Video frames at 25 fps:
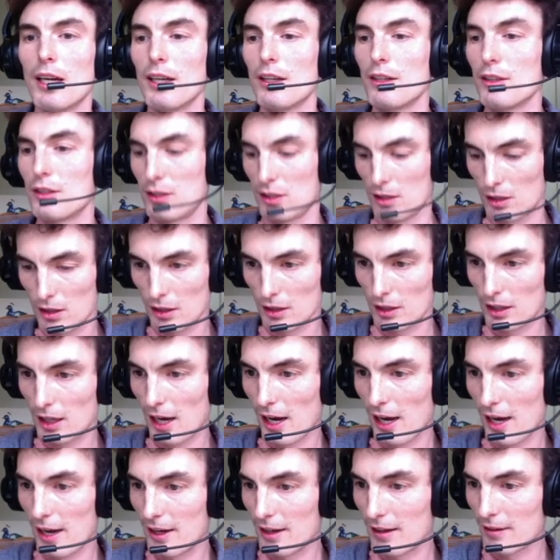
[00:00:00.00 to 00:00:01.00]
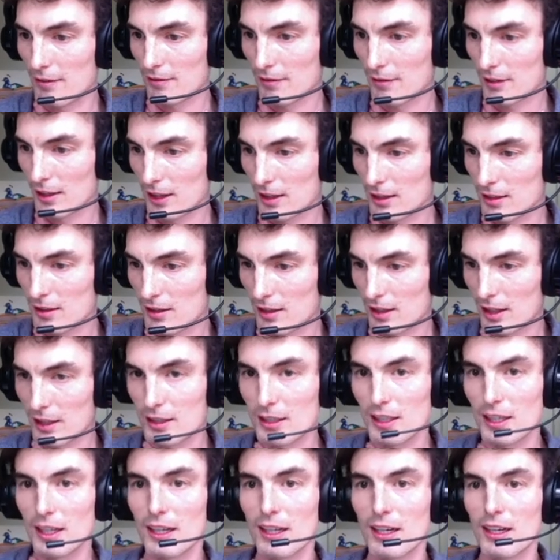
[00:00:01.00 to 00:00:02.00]
you should look at. It's
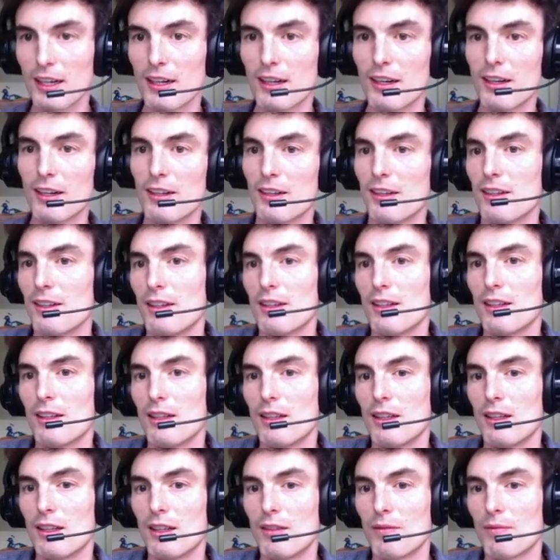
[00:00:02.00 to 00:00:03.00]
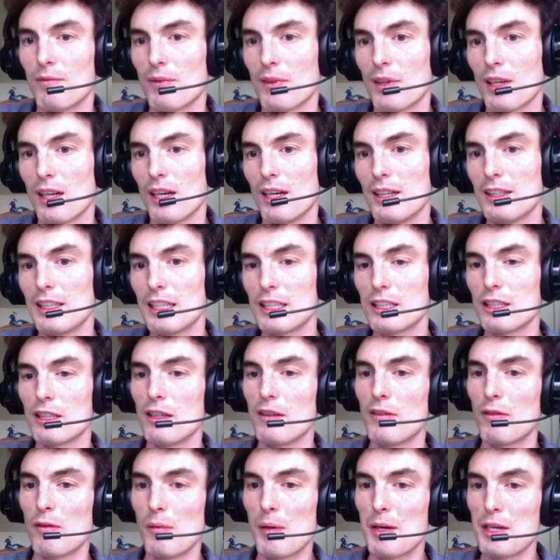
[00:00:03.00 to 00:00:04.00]
this here.
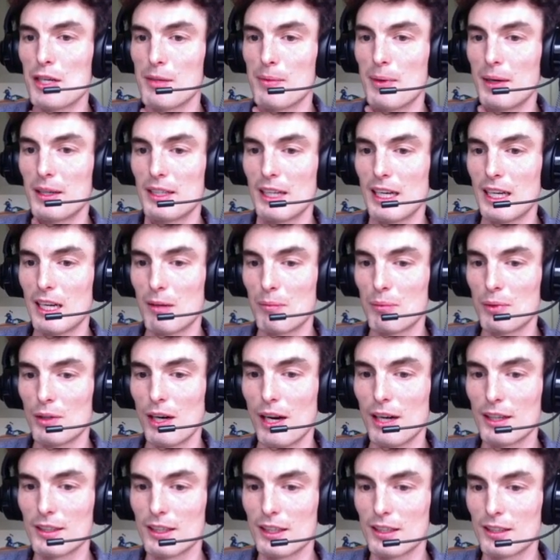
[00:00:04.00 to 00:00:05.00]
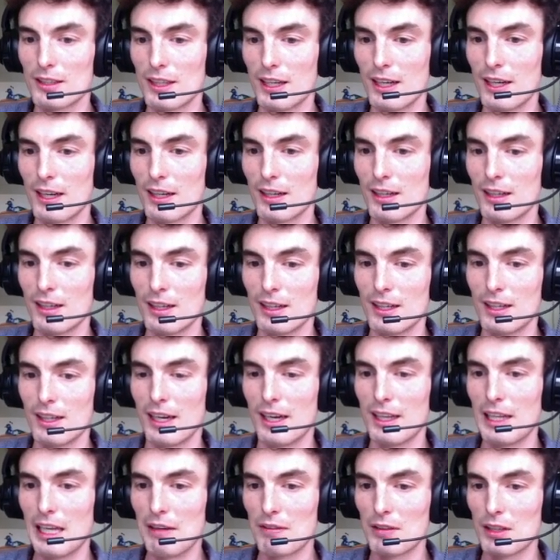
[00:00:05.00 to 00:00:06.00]
Additional information about data processing,
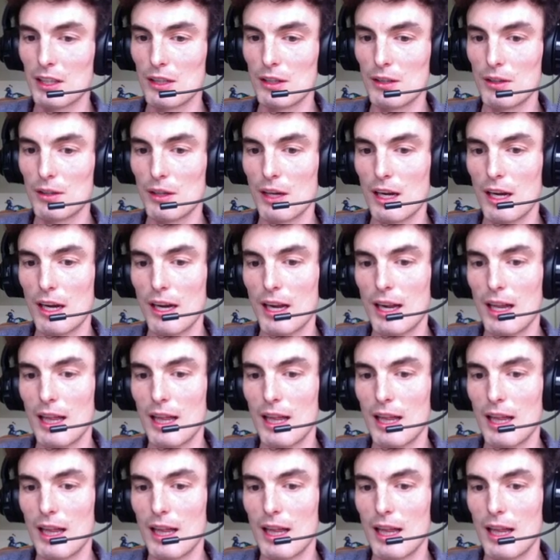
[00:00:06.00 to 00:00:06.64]
and they have a little